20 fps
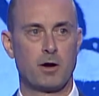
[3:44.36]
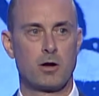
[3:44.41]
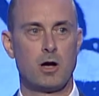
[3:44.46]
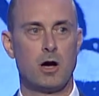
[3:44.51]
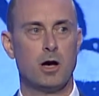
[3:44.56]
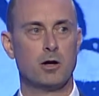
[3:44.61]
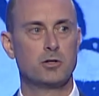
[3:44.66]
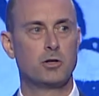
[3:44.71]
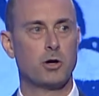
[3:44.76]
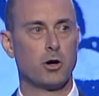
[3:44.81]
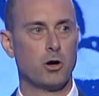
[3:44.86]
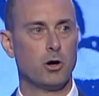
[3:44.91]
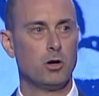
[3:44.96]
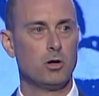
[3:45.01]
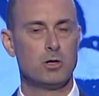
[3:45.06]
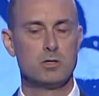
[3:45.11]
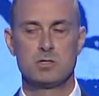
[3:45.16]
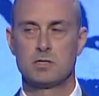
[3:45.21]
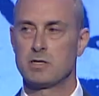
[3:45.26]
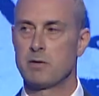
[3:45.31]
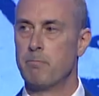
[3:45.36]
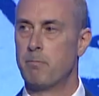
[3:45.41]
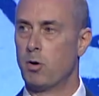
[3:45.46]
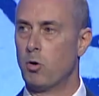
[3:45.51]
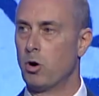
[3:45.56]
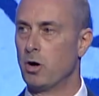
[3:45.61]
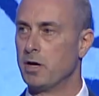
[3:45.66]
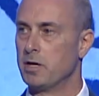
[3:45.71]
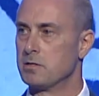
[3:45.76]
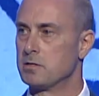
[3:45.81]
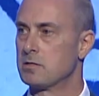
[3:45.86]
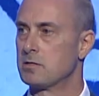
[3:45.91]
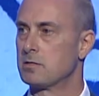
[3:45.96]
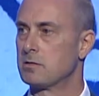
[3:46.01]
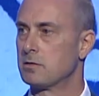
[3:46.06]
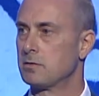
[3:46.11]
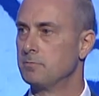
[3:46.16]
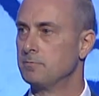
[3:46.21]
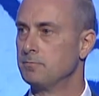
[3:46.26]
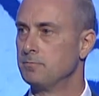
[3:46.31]
called girls and
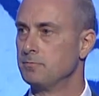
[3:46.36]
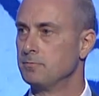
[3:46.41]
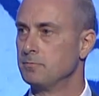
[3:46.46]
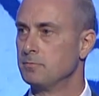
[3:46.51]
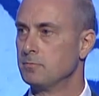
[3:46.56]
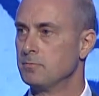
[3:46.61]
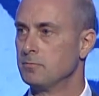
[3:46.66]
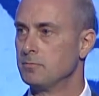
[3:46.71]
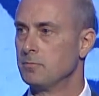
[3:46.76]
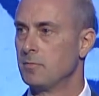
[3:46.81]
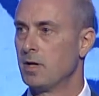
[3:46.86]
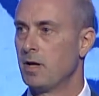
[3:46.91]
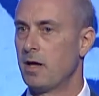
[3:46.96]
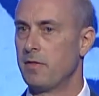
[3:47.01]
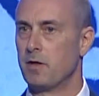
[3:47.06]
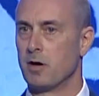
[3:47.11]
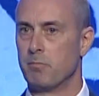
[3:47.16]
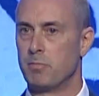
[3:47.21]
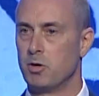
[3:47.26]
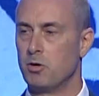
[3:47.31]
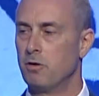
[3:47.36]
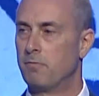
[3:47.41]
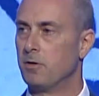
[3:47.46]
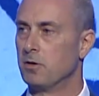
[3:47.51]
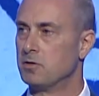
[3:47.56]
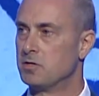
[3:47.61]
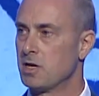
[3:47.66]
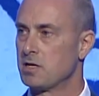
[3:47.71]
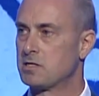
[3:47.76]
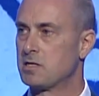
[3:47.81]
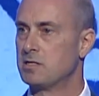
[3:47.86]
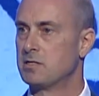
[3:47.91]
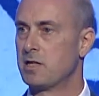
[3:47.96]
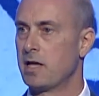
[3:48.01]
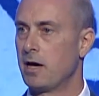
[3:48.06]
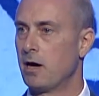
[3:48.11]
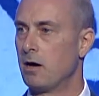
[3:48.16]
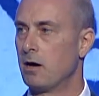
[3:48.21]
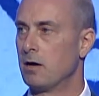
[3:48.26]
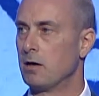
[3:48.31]
boys, and they're beautiful just as
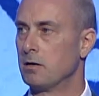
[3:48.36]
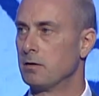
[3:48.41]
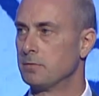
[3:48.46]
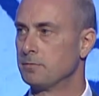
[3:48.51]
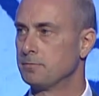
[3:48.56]
they are.